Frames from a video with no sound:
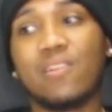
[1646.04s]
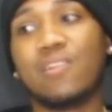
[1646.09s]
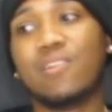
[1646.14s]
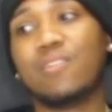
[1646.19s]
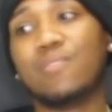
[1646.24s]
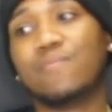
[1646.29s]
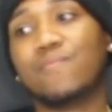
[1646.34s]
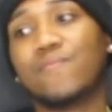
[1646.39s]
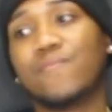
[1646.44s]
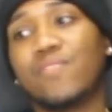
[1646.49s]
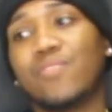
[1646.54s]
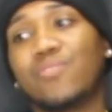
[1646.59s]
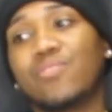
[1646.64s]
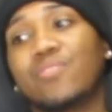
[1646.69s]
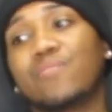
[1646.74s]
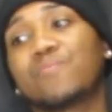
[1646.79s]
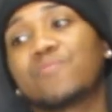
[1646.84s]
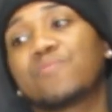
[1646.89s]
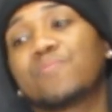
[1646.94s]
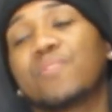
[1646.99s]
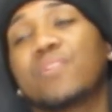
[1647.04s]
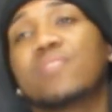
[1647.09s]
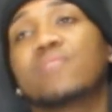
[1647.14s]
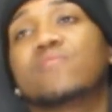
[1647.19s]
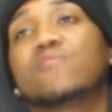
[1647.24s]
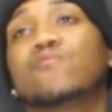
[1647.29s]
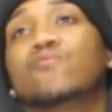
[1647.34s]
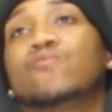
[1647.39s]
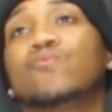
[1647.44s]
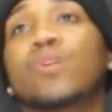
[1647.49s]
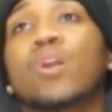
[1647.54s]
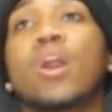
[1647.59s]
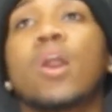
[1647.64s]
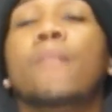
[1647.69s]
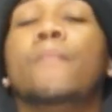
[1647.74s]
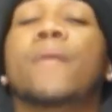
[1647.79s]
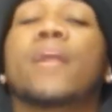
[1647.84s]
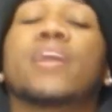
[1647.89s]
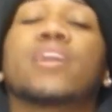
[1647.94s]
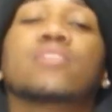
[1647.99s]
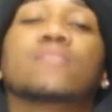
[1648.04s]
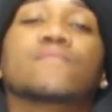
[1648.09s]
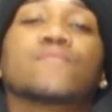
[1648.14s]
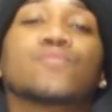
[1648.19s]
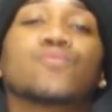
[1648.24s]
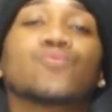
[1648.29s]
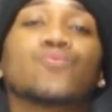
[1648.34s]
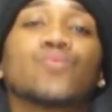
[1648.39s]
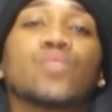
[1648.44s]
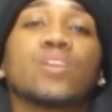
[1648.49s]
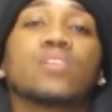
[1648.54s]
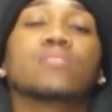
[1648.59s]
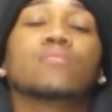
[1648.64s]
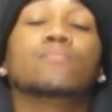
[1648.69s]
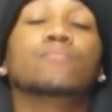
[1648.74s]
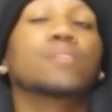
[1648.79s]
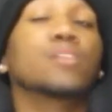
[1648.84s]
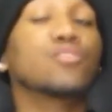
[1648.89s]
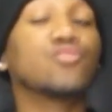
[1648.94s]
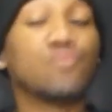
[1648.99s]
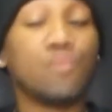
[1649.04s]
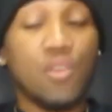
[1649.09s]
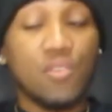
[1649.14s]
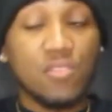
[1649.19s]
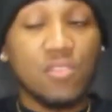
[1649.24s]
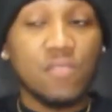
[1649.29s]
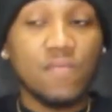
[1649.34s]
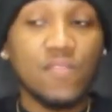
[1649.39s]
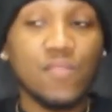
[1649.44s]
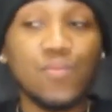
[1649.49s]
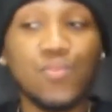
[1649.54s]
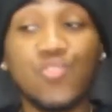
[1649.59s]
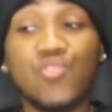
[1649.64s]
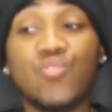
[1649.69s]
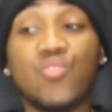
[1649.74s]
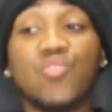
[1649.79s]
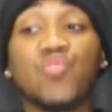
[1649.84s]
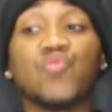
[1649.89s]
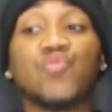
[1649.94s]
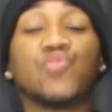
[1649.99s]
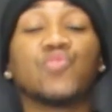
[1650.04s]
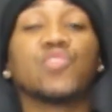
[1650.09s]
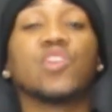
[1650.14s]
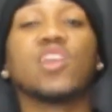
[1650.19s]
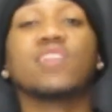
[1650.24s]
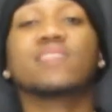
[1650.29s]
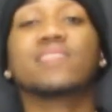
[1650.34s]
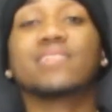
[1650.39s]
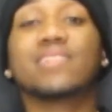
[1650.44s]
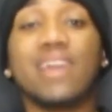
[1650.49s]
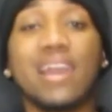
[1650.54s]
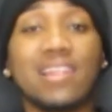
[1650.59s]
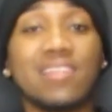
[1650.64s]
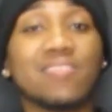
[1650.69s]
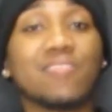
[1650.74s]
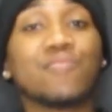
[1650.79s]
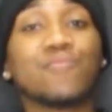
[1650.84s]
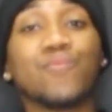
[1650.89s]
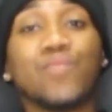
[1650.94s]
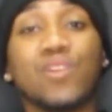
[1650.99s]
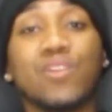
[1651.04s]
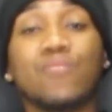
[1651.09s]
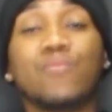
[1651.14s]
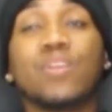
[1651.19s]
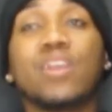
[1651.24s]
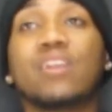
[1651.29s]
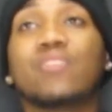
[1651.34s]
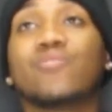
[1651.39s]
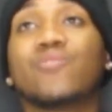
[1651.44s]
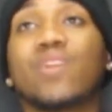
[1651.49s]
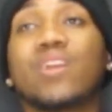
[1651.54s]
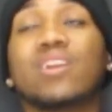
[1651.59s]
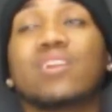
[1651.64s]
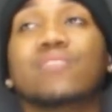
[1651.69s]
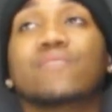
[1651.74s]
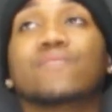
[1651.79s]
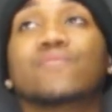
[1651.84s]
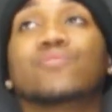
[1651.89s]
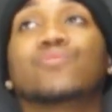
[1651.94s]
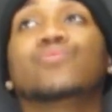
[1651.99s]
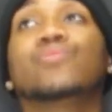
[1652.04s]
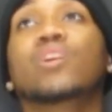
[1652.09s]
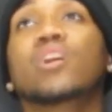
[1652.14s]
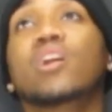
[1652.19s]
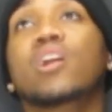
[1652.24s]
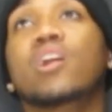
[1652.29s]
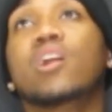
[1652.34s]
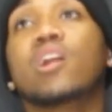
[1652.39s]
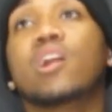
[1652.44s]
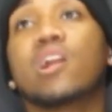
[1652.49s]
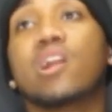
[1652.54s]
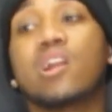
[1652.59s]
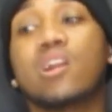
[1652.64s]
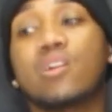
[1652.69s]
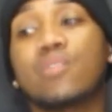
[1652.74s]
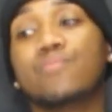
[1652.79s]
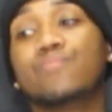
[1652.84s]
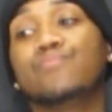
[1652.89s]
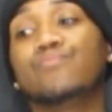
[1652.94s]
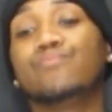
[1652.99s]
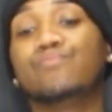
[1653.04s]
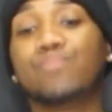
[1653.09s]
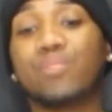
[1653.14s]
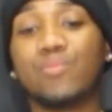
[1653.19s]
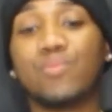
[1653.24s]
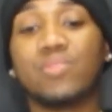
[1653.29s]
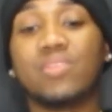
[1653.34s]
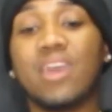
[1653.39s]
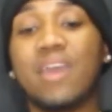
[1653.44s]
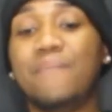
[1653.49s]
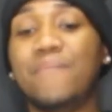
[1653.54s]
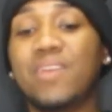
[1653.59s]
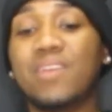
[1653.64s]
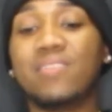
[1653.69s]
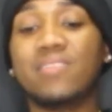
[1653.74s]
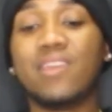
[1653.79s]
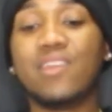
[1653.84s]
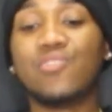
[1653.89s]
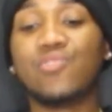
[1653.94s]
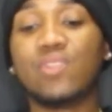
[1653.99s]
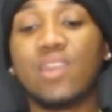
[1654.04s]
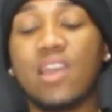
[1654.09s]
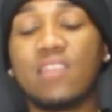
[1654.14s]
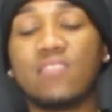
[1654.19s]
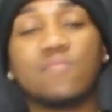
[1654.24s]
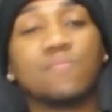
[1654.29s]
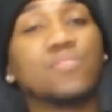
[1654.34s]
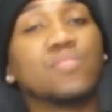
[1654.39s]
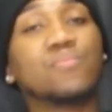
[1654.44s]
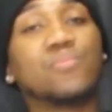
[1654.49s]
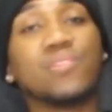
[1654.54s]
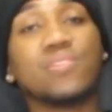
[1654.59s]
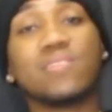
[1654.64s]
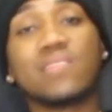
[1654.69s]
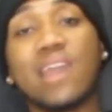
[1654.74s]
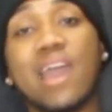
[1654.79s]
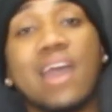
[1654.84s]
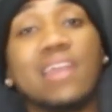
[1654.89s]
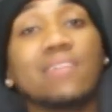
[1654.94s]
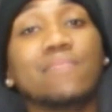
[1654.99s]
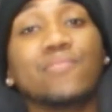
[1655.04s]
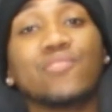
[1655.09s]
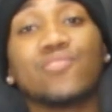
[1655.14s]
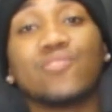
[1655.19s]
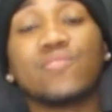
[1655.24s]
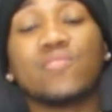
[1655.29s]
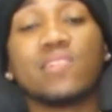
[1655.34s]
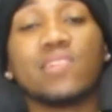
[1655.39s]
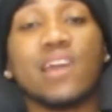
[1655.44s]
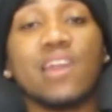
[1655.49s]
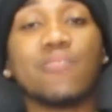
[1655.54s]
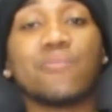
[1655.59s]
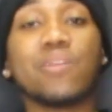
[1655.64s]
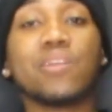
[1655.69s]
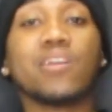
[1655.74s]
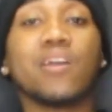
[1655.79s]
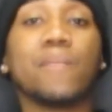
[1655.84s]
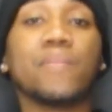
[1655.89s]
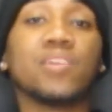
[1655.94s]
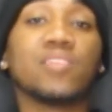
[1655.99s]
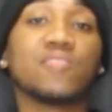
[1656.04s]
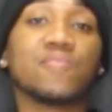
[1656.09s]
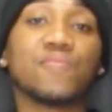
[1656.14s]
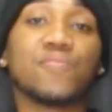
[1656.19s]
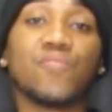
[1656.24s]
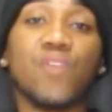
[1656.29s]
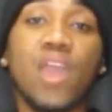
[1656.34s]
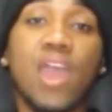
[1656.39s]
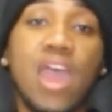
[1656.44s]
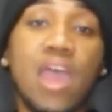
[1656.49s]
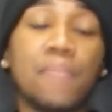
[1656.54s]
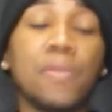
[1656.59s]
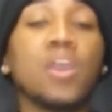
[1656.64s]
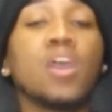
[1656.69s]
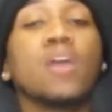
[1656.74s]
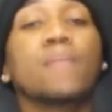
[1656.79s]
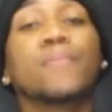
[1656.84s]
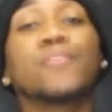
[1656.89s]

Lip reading: Very good response to my interview with, me and Jamar's interview with George from Chase in Dallas as well. We had a great interview. But with that being said, you guys, this is your boy Scotty. Be sure to like, rate, comment, and subscribe.